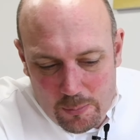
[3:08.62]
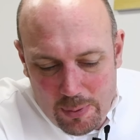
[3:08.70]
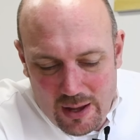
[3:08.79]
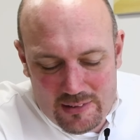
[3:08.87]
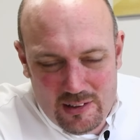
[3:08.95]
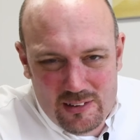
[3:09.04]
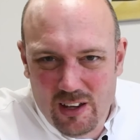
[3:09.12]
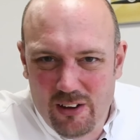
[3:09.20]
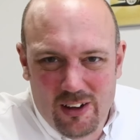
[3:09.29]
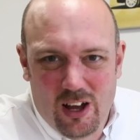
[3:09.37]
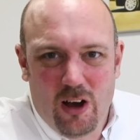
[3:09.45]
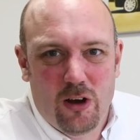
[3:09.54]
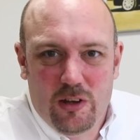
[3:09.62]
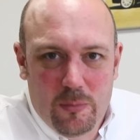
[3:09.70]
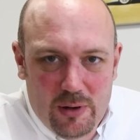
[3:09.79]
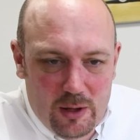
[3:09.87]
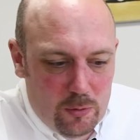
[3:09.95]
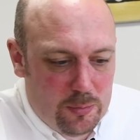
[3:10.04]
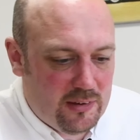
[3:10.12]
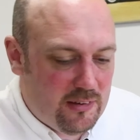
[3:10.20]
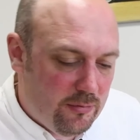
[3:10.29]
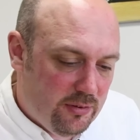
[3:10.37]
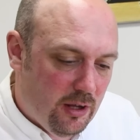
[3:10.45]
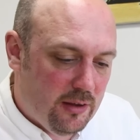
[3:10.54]
competitor arguably would be
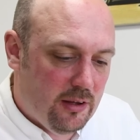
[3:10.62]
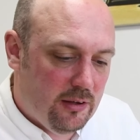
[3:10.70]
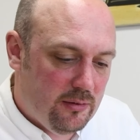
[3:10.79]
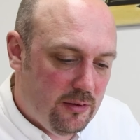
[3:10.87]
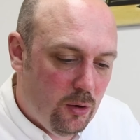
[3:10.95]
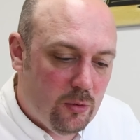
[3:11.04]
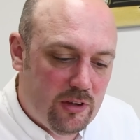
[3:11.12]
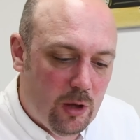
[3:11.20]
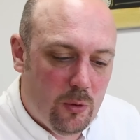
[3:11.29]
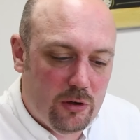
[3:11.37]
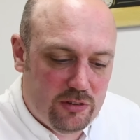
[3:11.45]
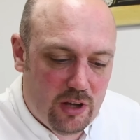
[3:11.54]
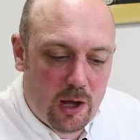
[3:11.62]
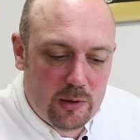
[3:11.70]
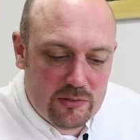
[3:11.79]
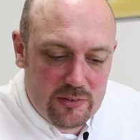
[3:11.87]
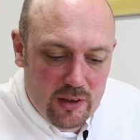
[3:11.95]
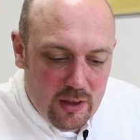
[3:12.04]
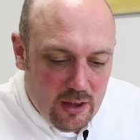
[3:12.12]
something like the AutoWatch Ghost.